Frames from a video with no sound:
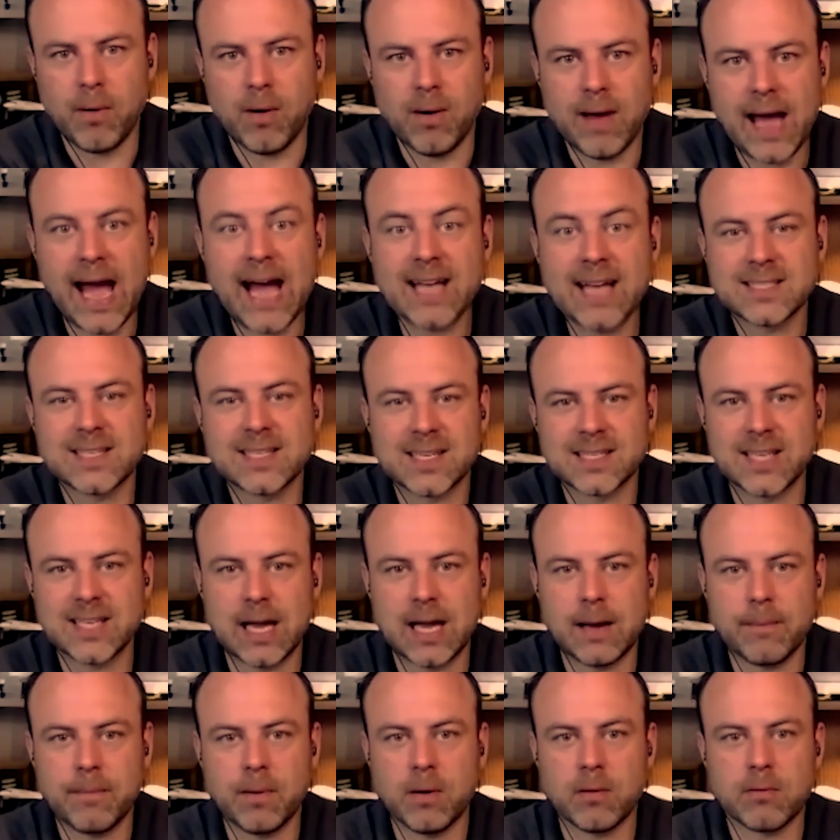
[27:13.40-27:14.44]
as an
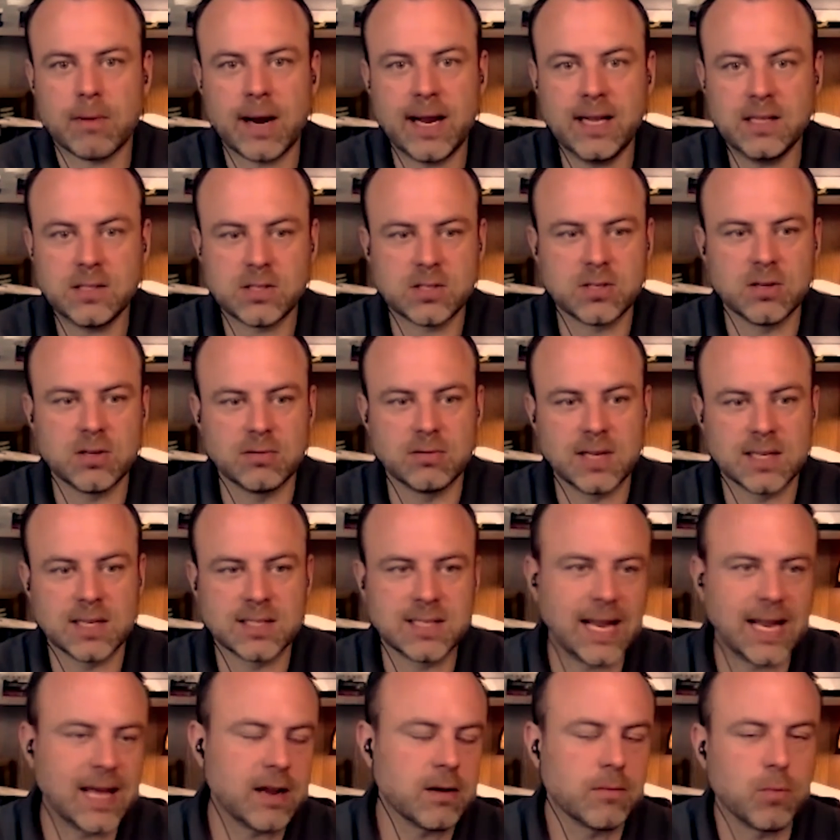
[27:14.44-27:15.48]
example, right? So does it
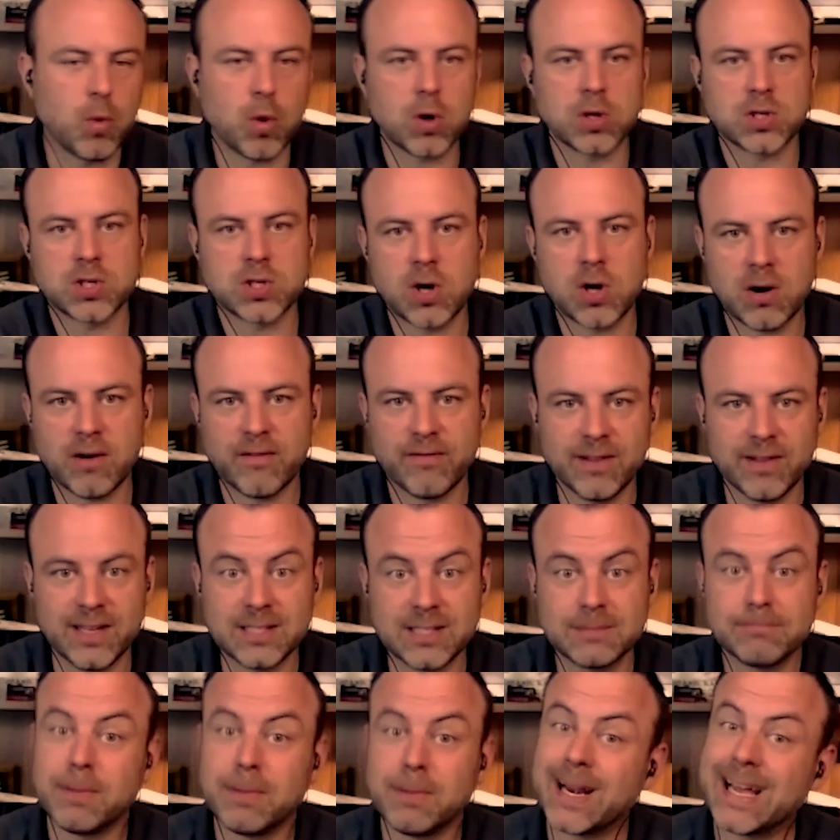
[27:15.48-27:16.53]
enter more charter fleets,
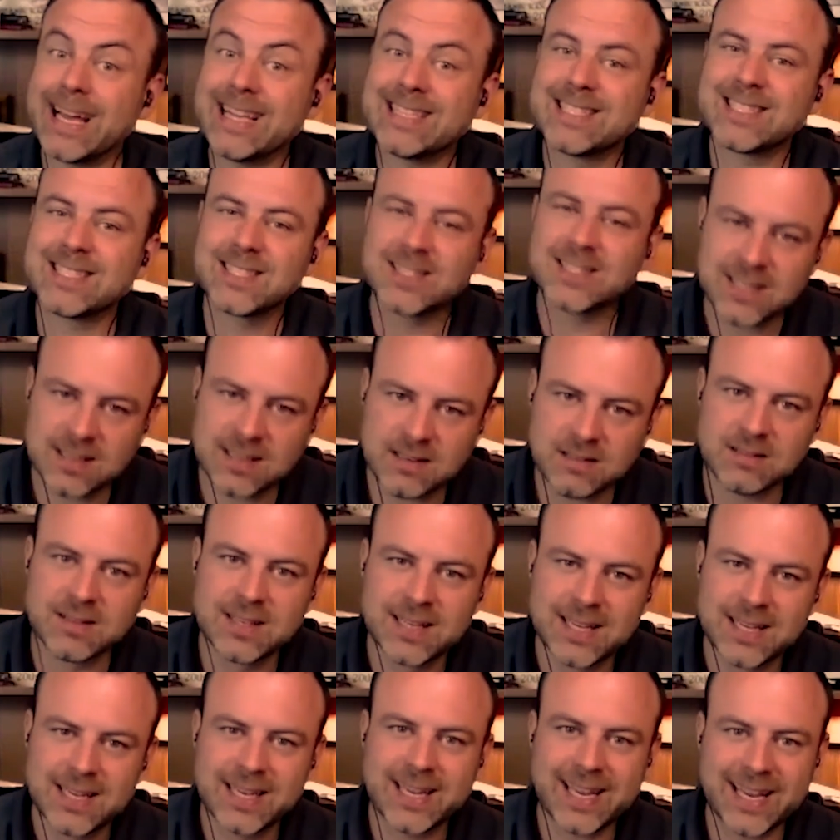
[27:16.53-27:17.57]
but it's still
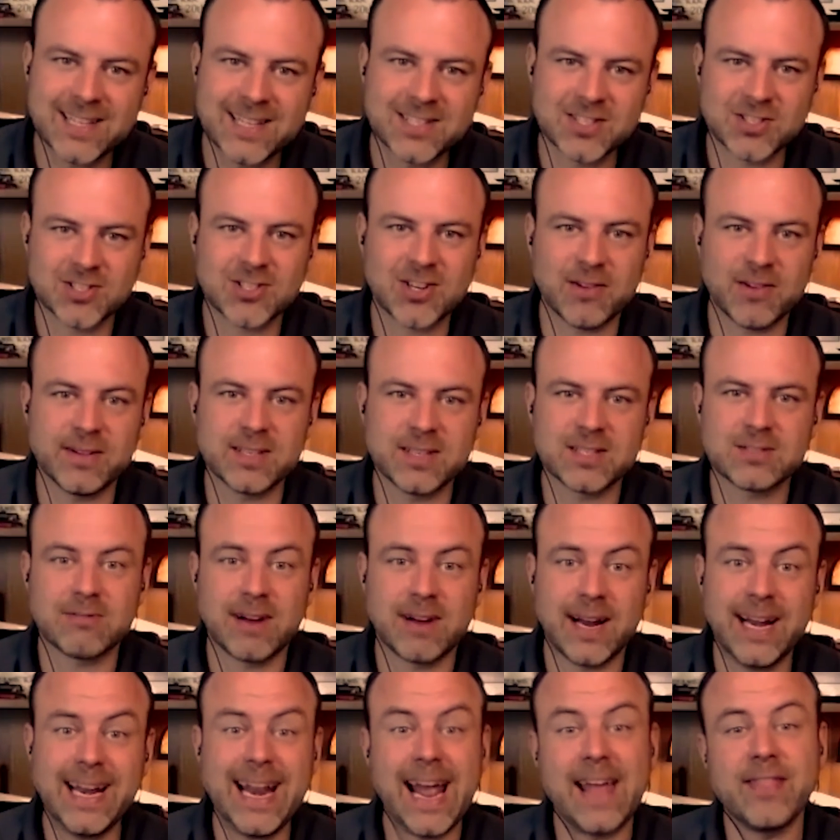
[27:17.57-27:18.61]
in service,
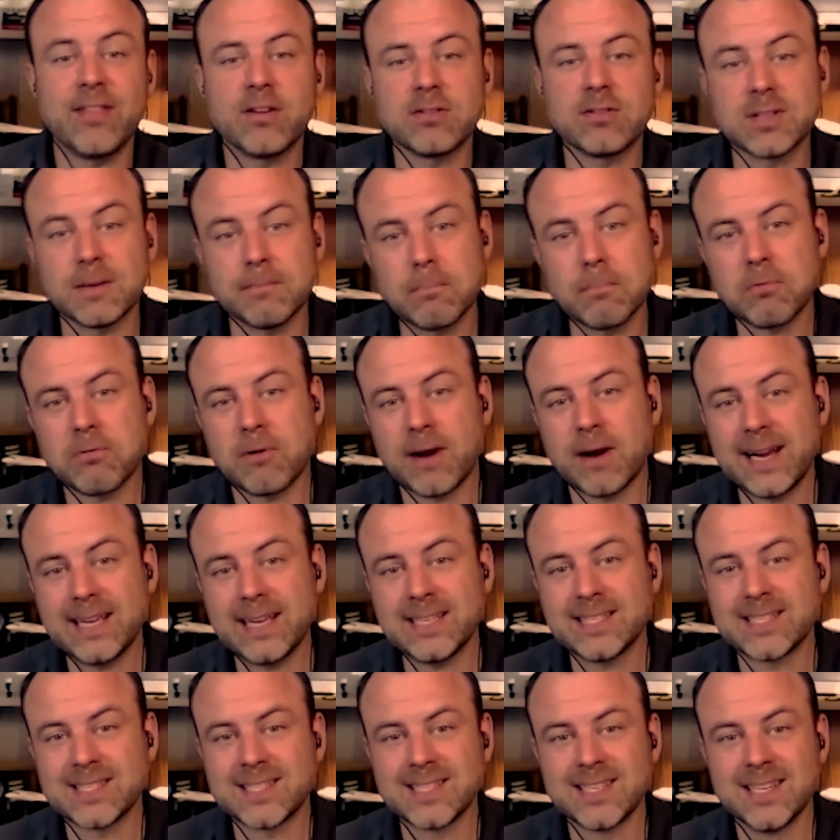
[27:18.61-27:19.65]
right? And there's a
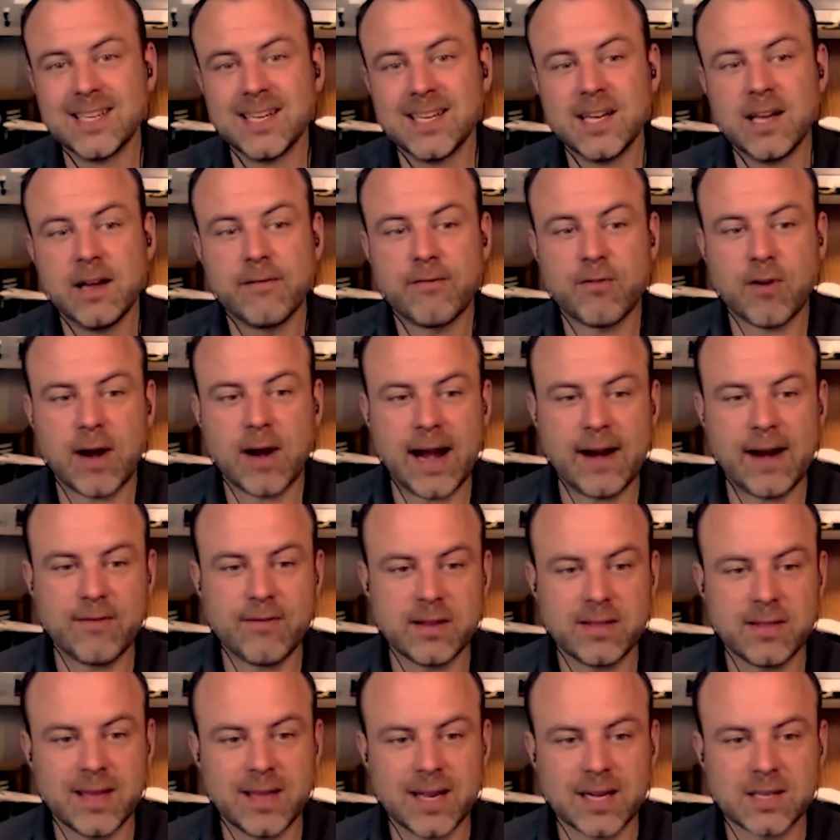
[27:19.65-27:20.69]
price for
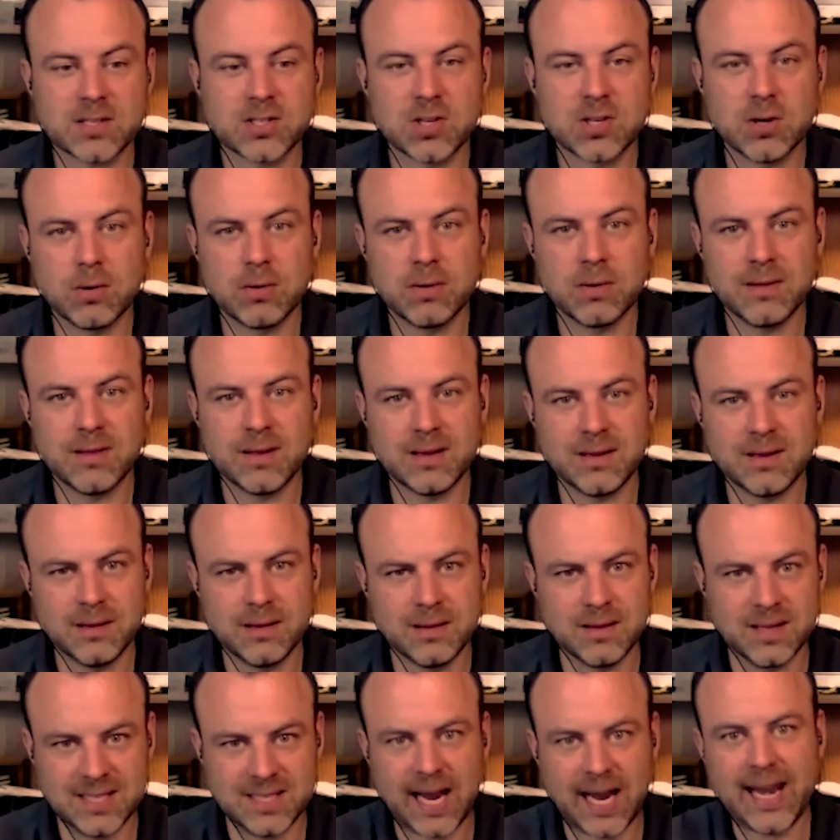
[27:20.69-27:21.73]
everything. So
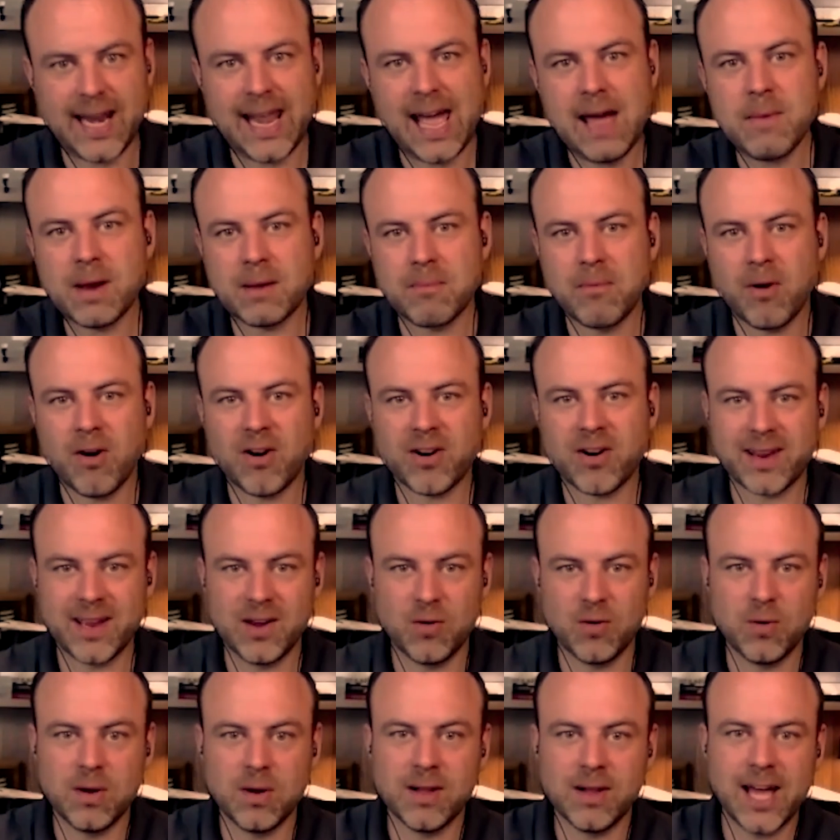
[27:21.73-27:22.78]
the dynamic market
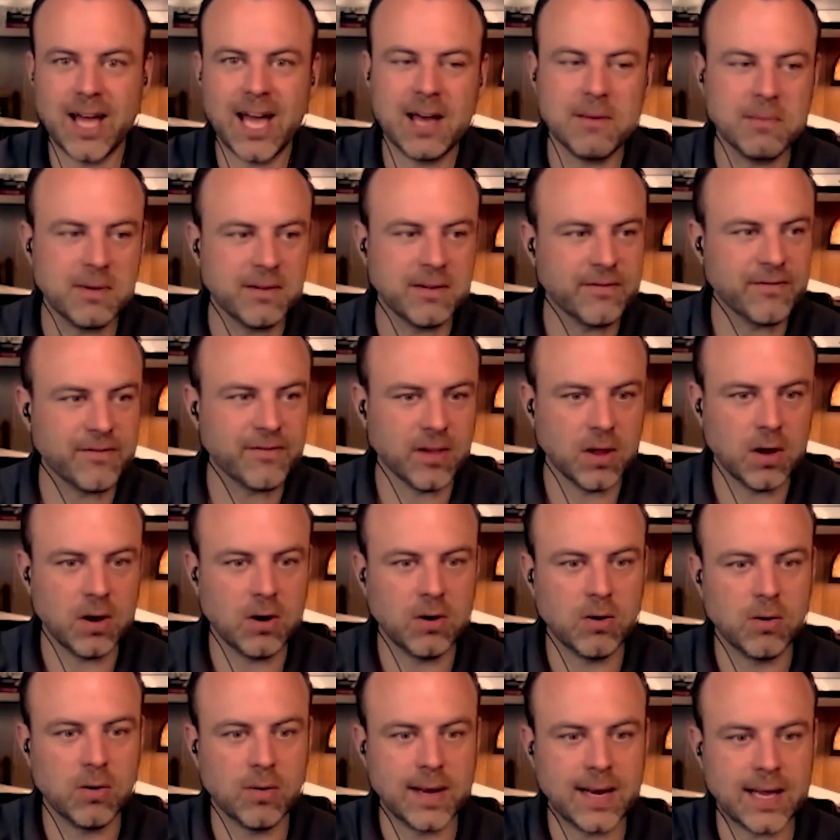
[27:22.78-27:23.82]
will ebb and
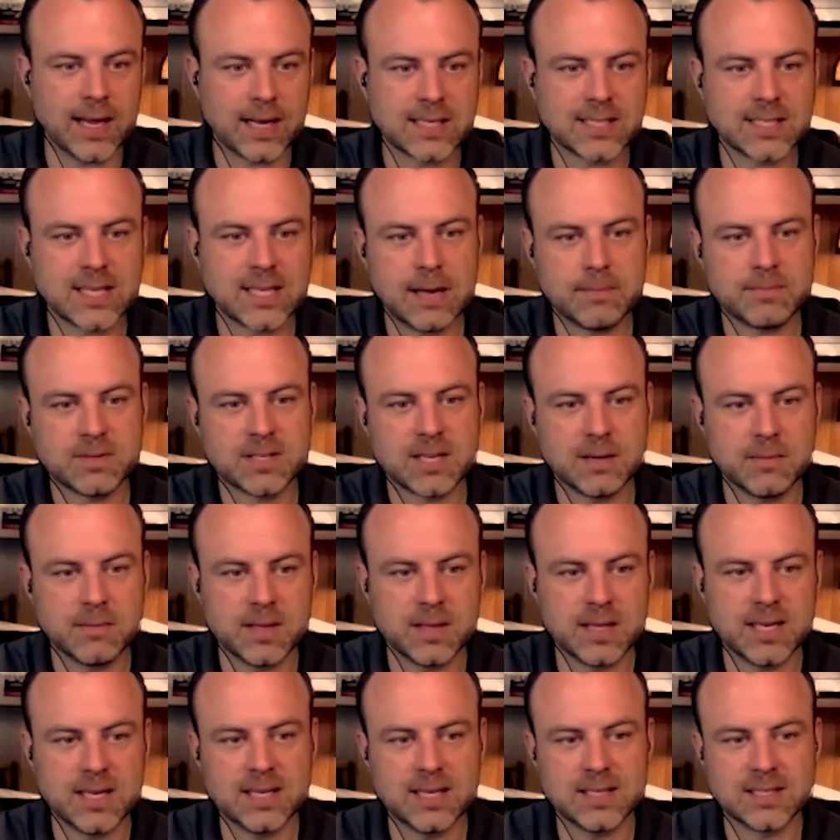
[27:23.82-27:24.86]
flow and accept some of
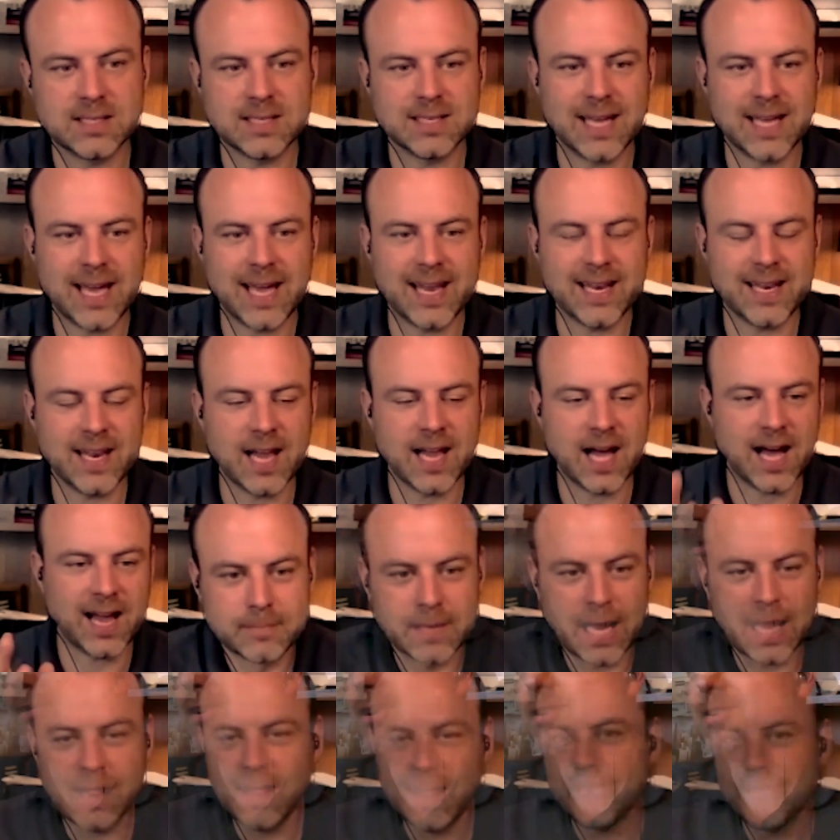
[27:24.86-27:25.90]
these and not.
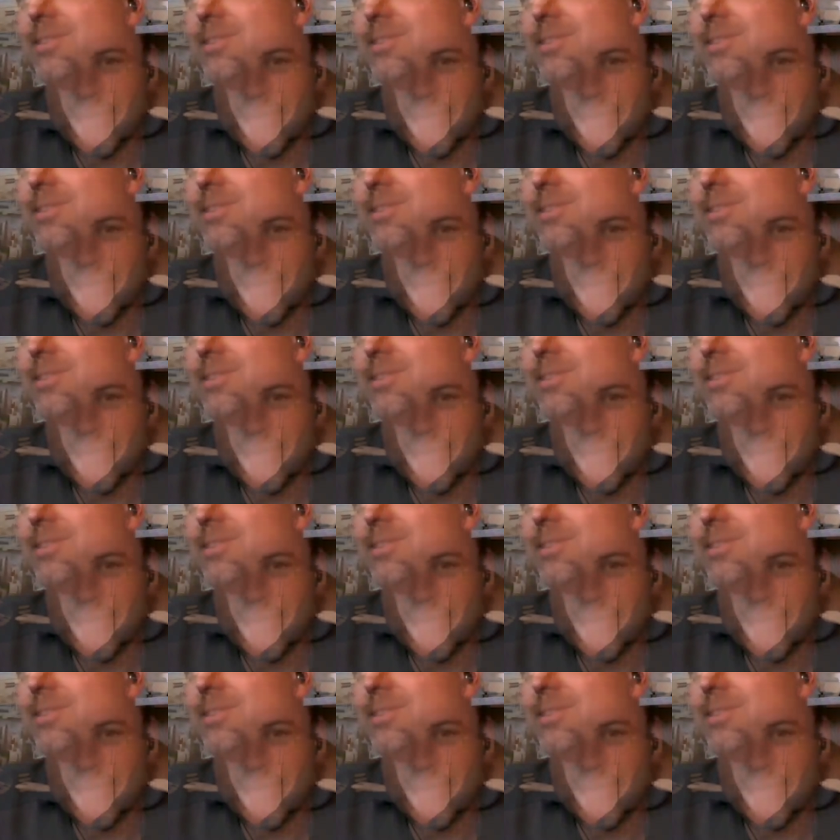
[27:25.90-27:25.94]
I love